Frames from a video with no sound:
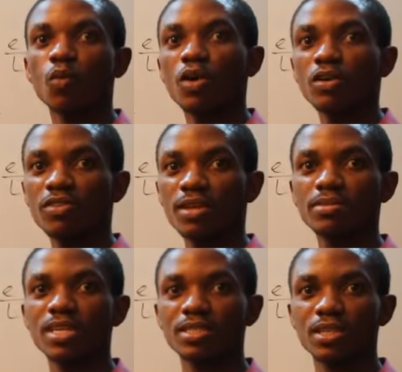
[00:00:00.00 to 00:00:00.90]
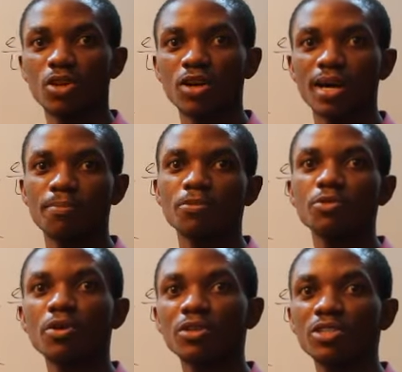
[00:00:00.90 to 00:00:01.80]
One of them takes a longer
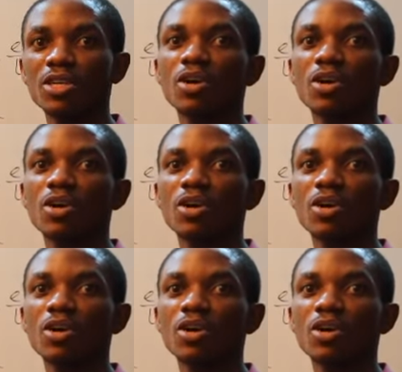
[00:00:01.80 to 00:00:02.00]
period